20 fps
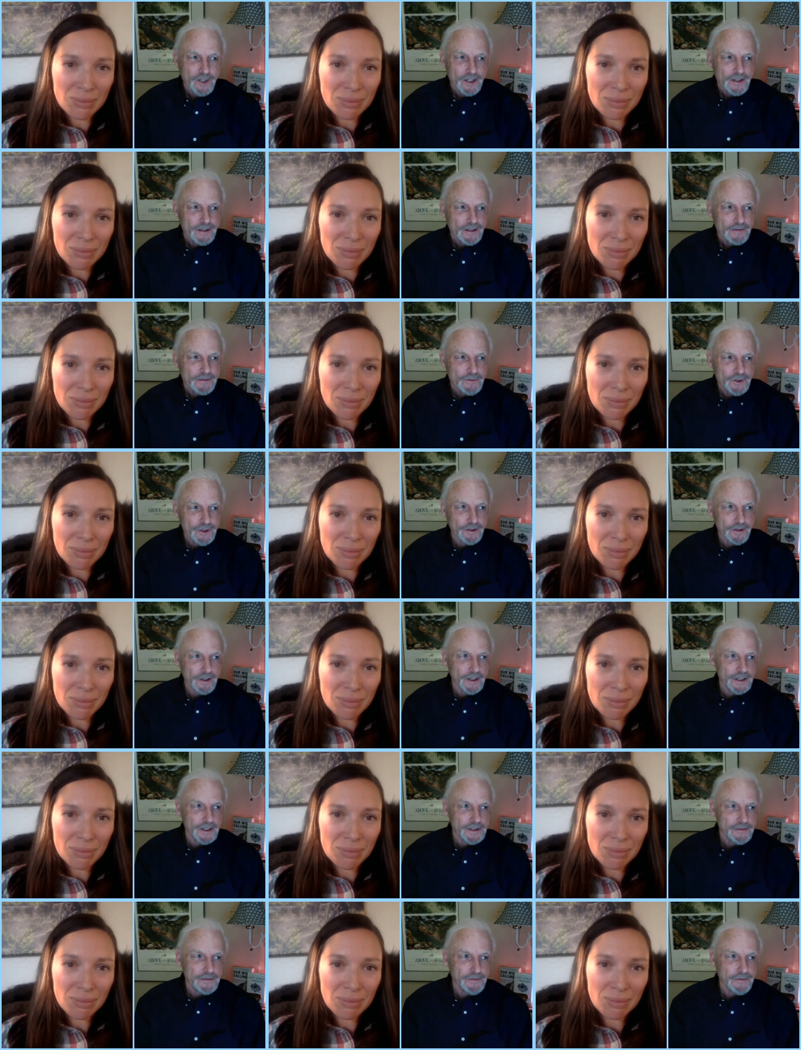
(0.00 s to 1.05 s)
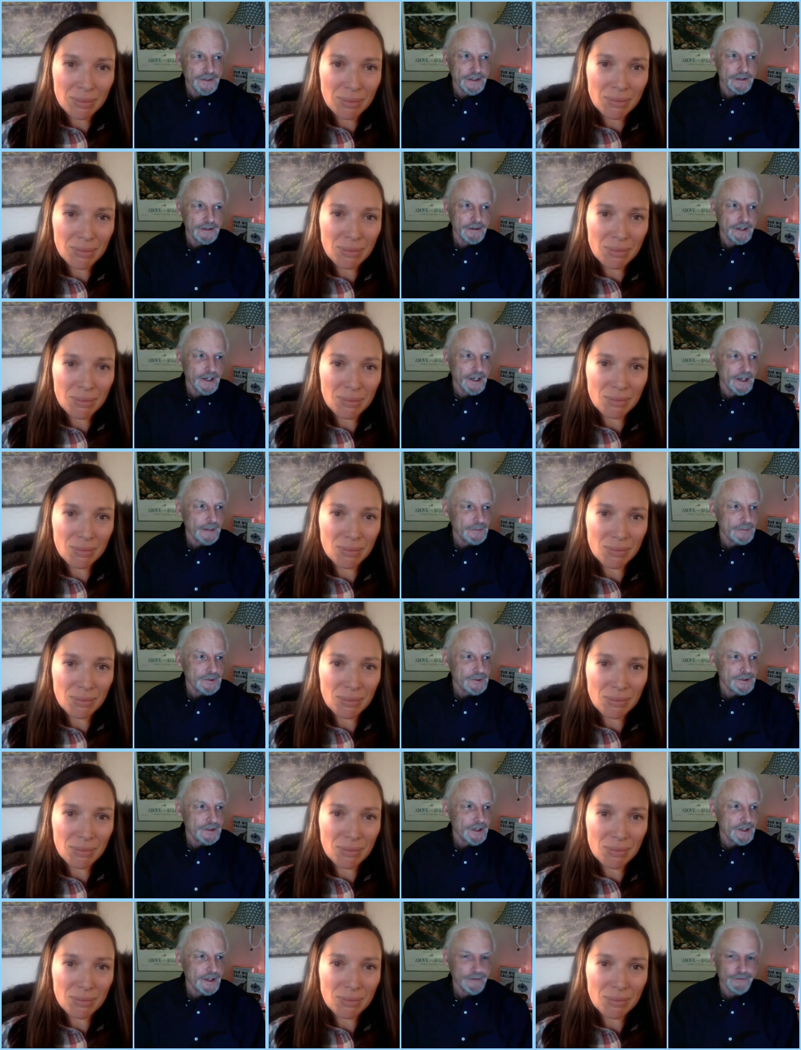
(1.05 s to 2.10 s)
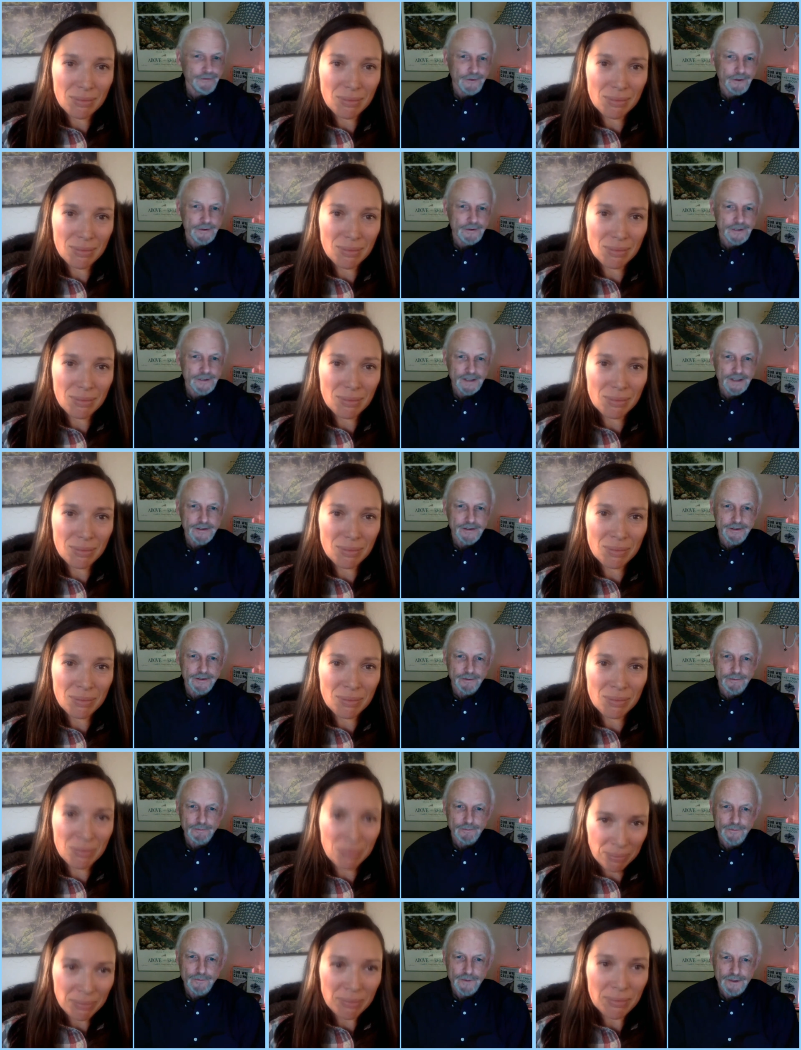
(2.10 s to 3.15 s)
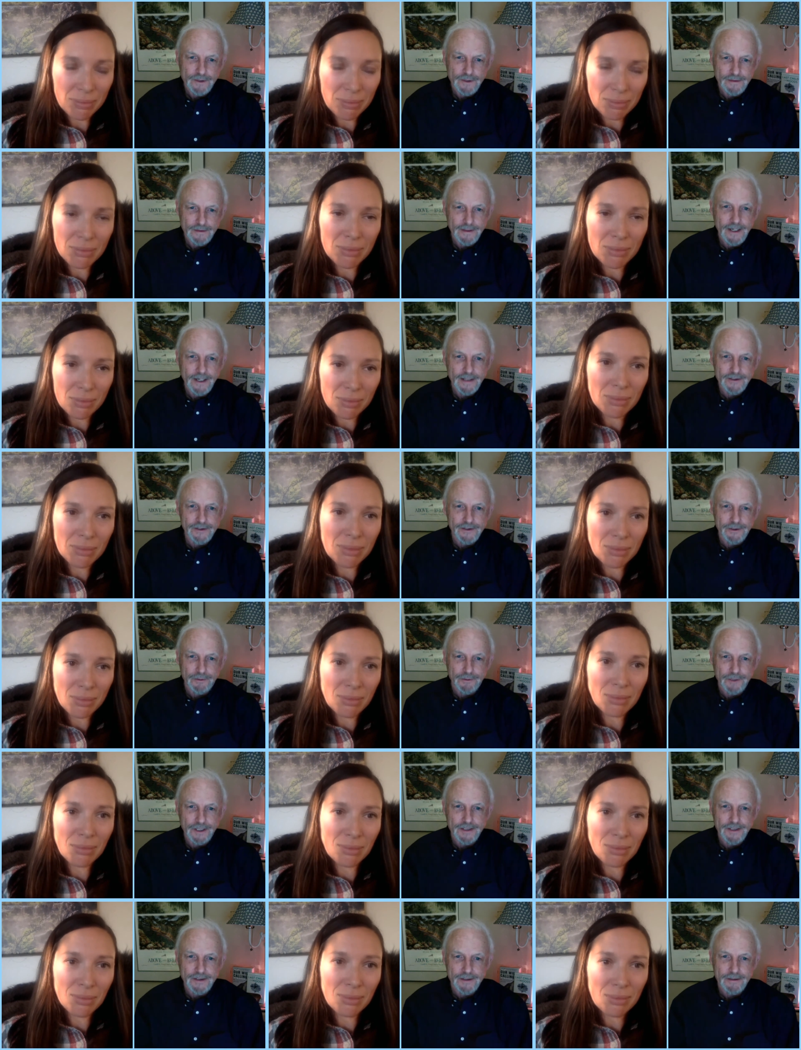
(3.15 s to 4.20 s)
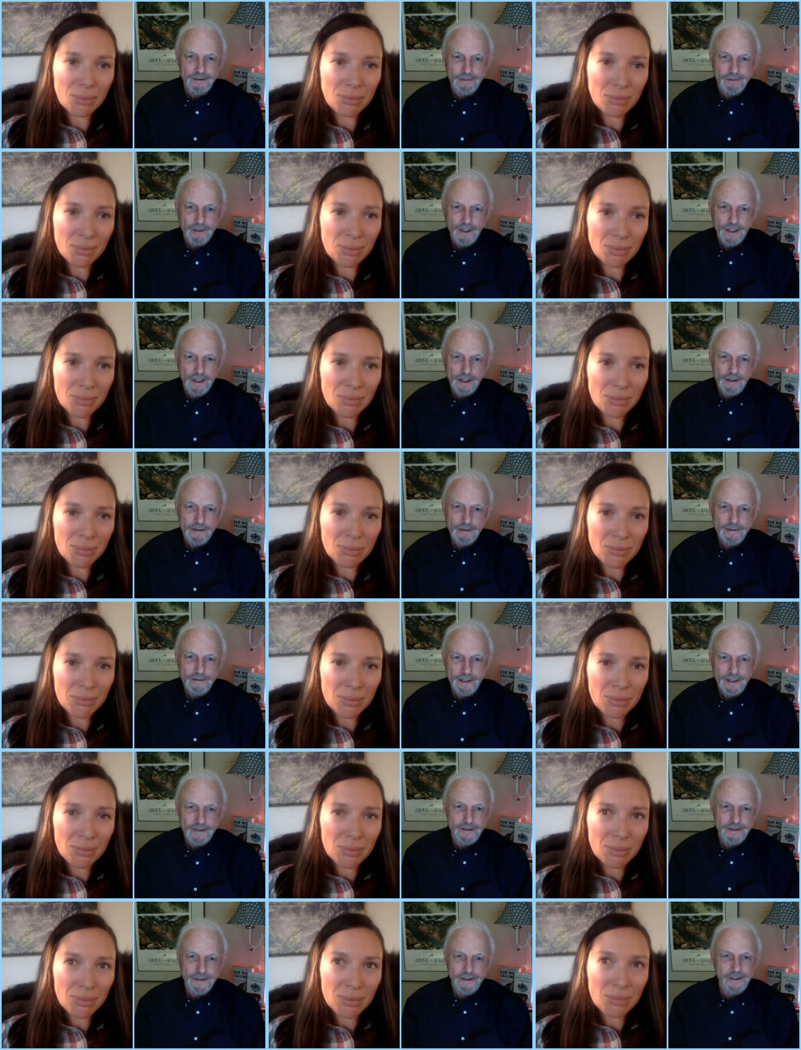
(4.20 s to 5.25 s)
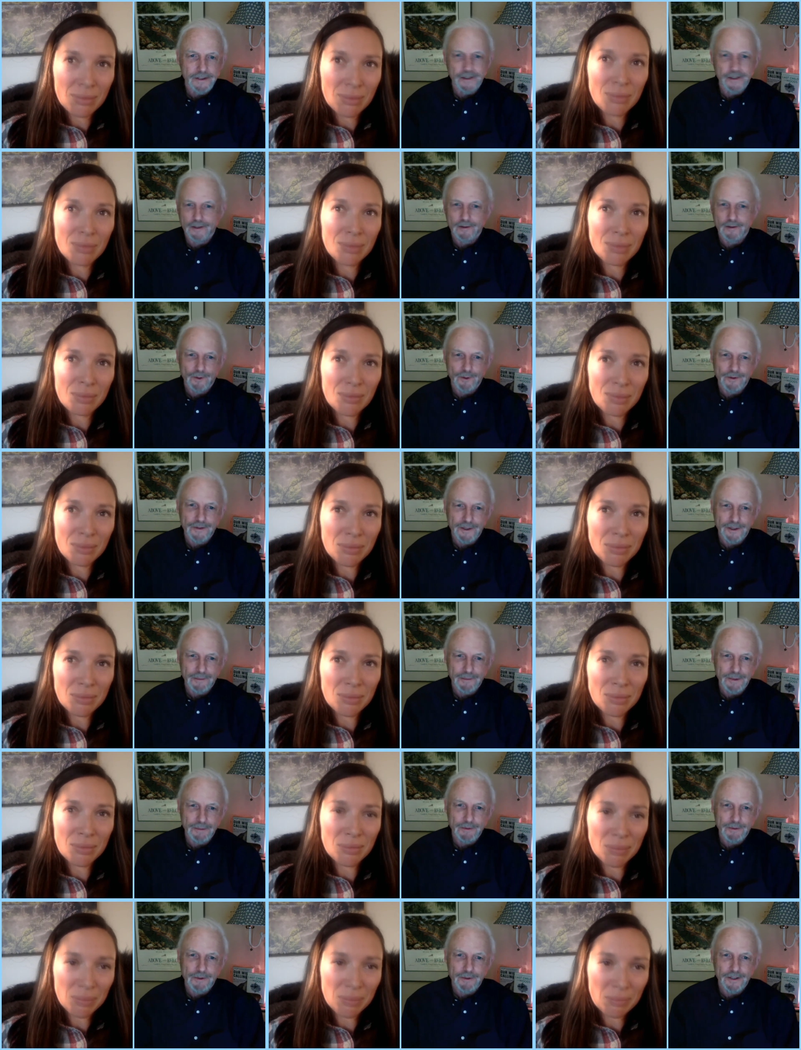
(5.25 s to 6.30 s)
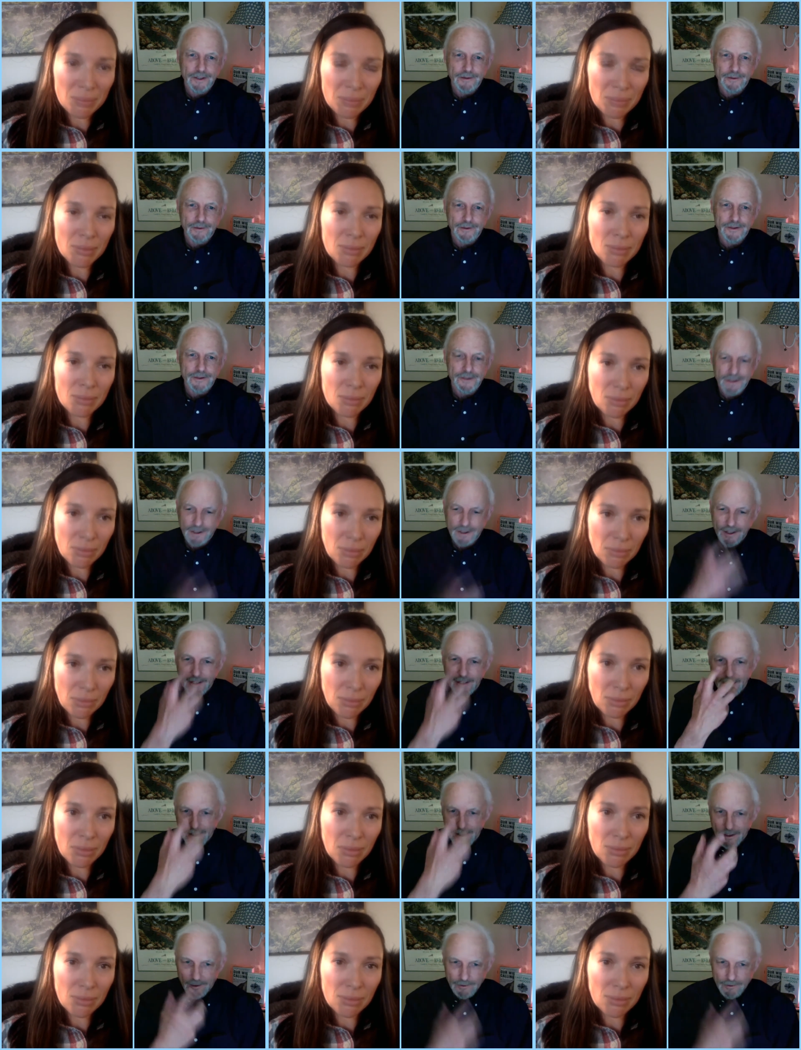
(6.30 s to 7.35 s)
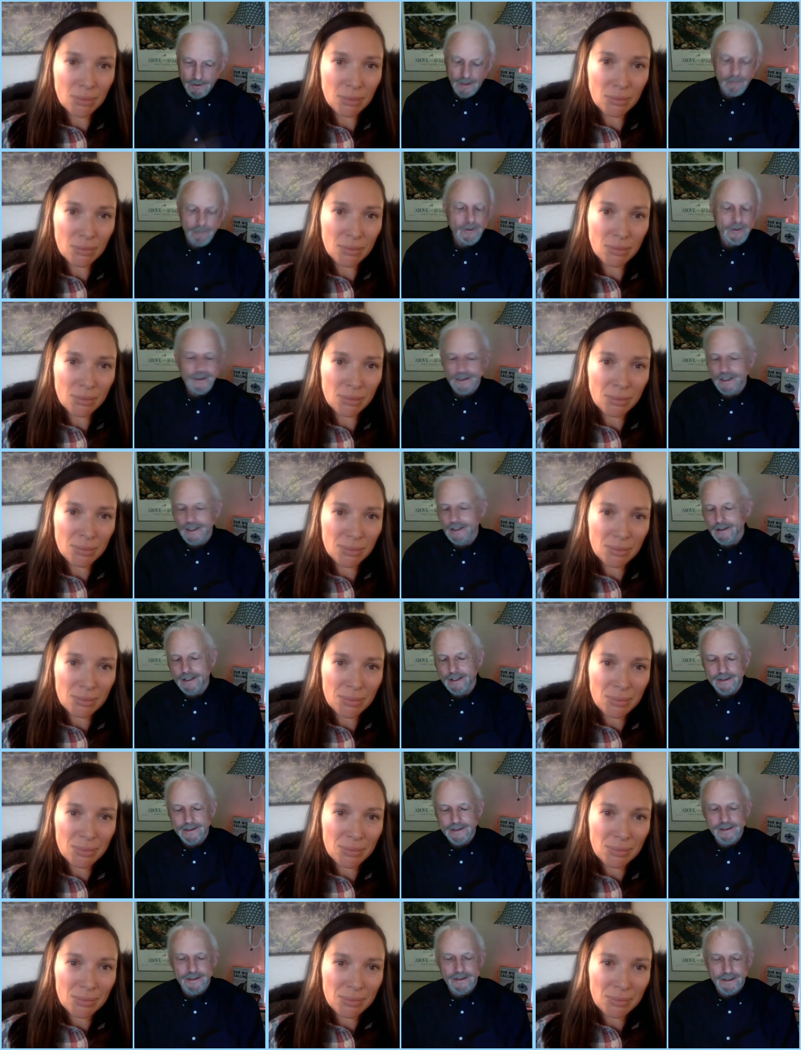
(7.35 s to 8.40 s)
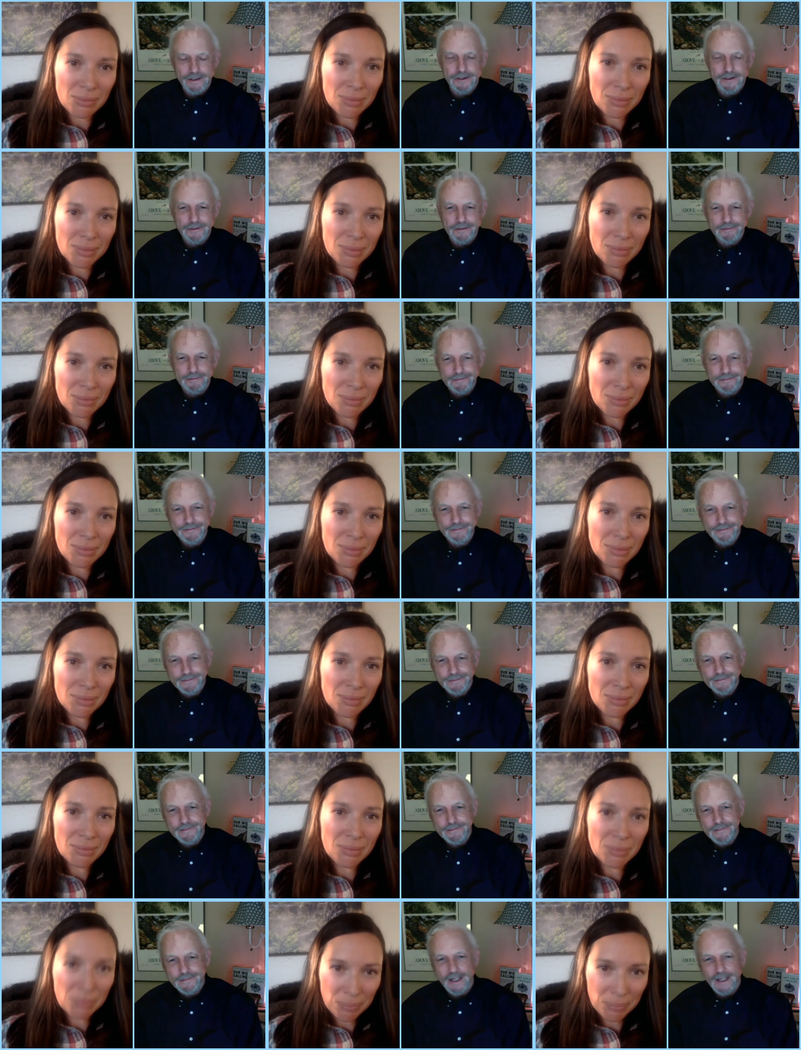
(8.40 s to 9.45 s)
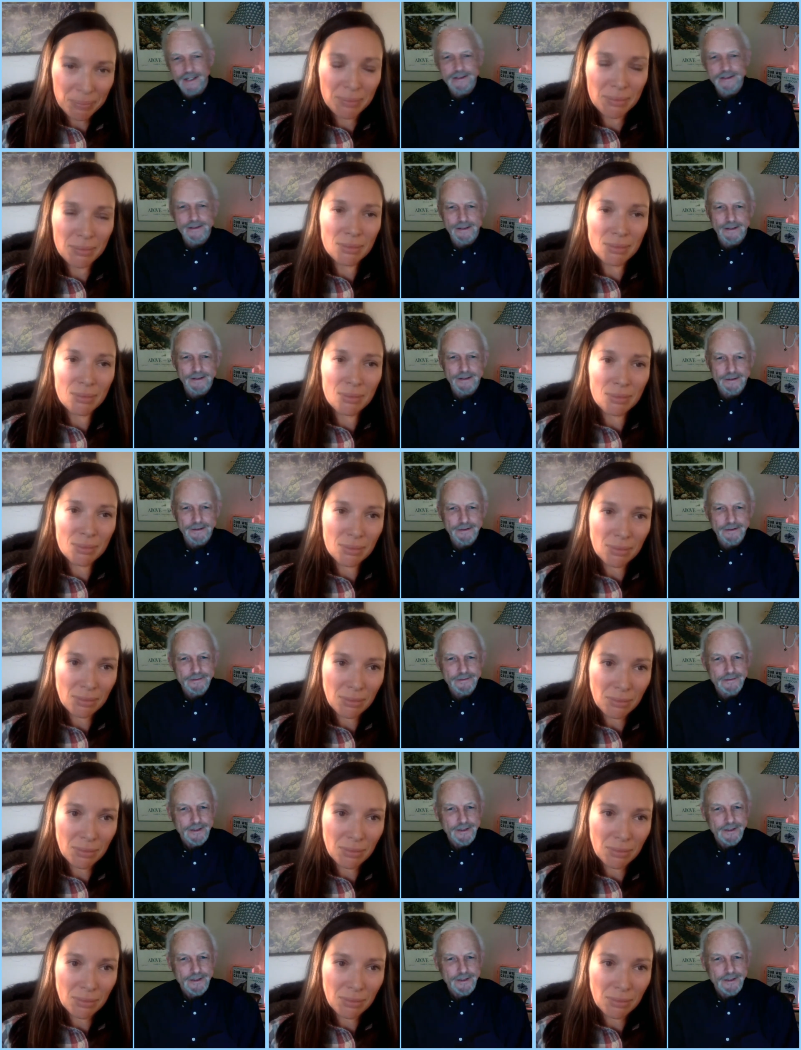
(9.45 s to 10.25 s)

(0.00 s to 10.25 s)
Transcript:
Speaker 1: certainly it's video games and iPhones. That's the that's the reason, right? That's the terrible thing. People are indoors and they're Well, yeah, that's an issue. That's an mm-hmm. issue.